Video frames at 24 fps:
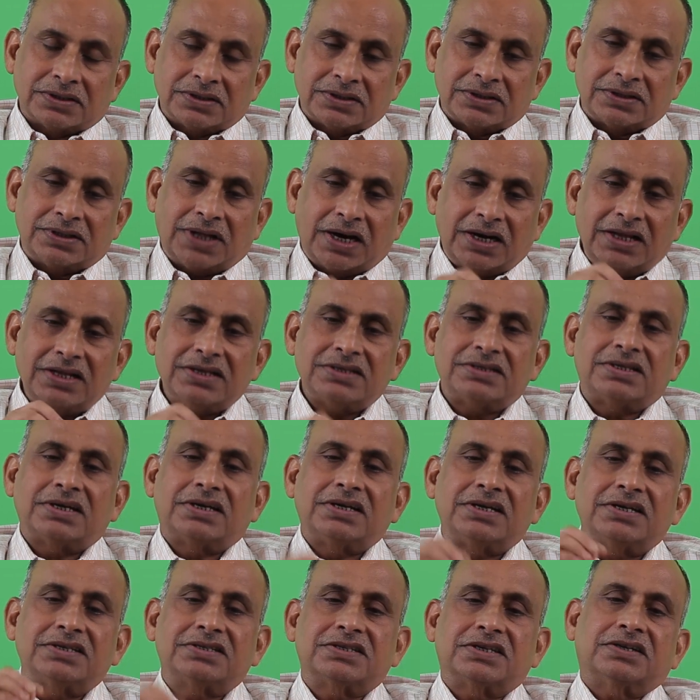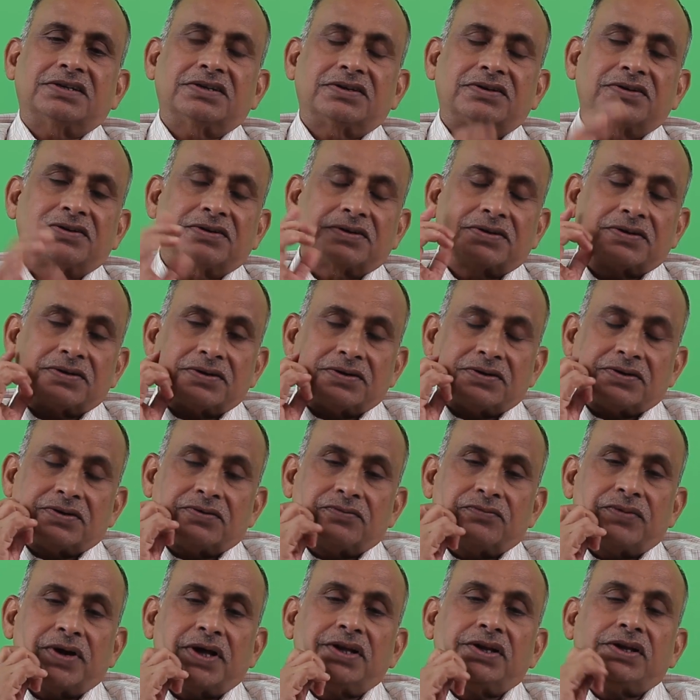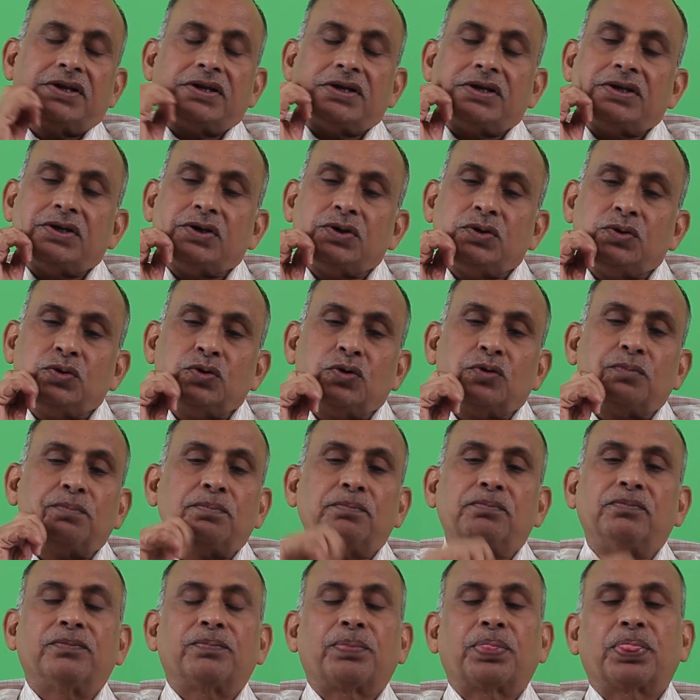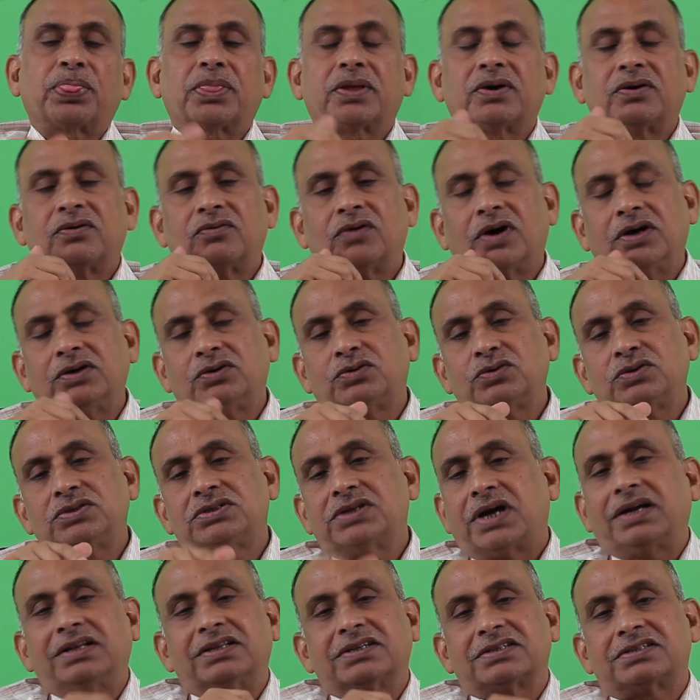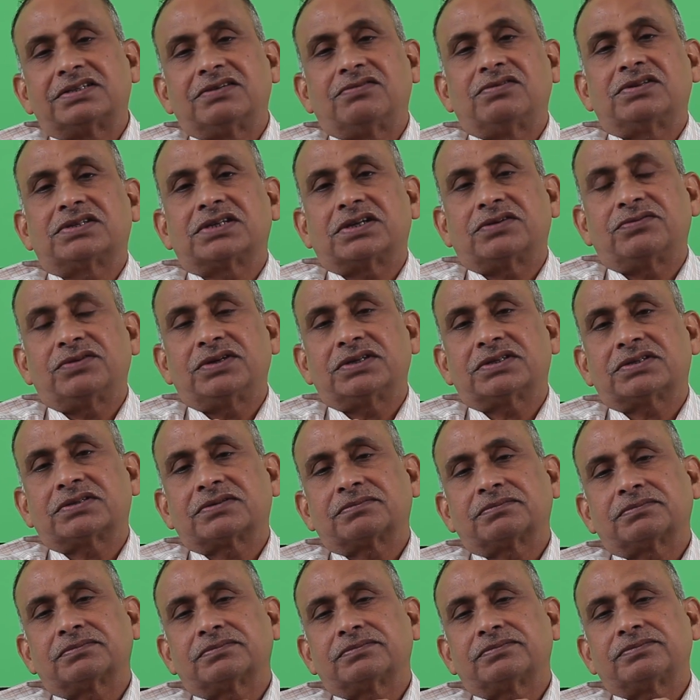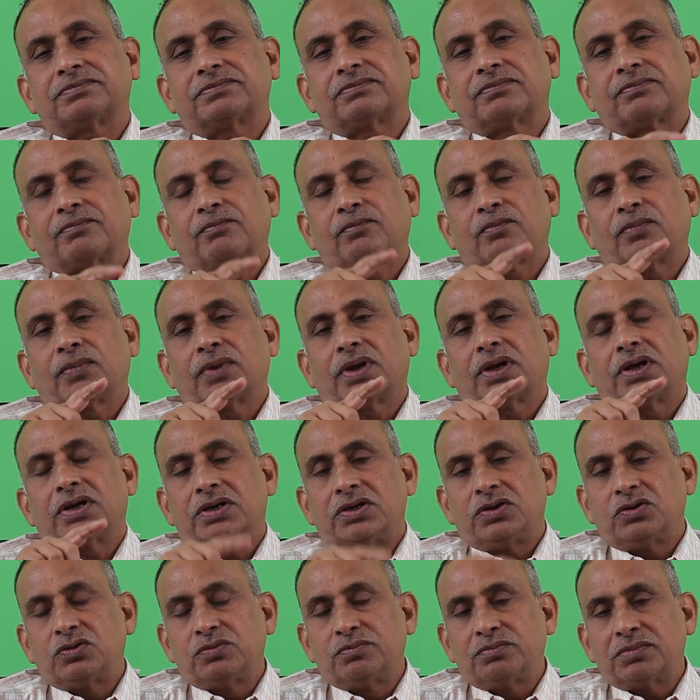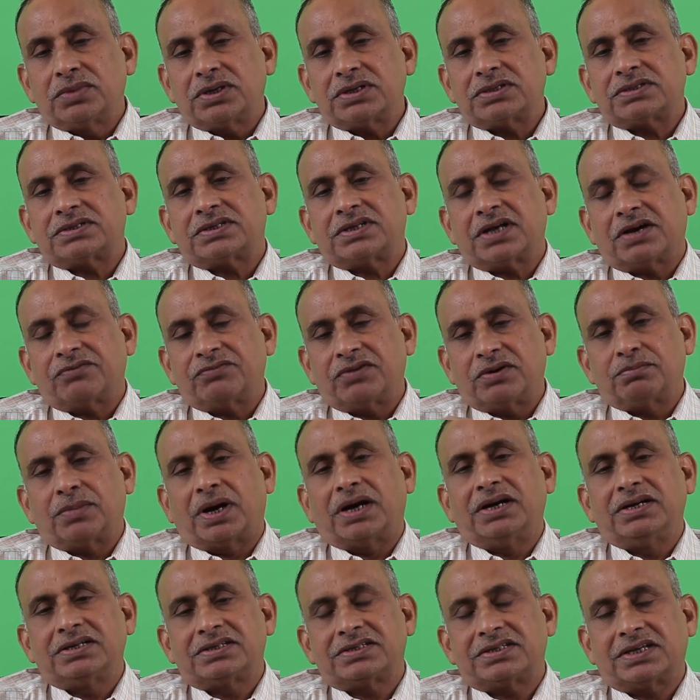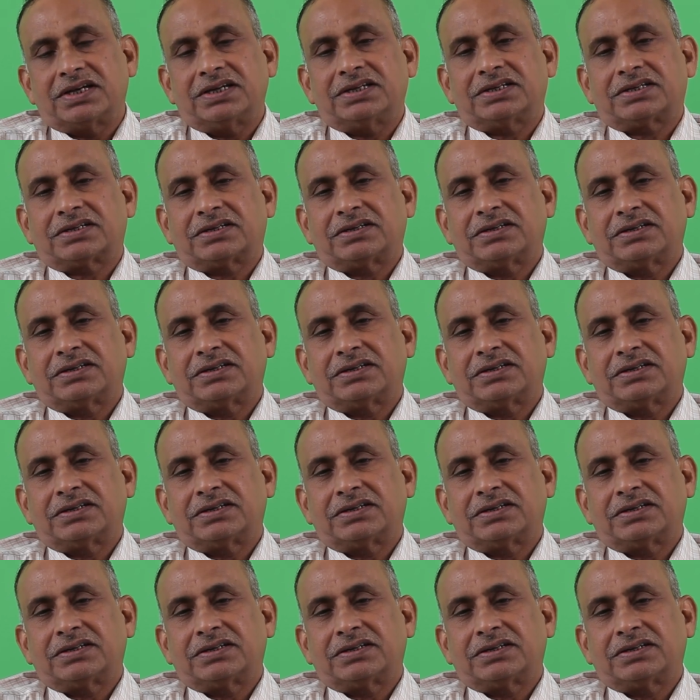that is the reason when you want to join the civil service, you must have a mindset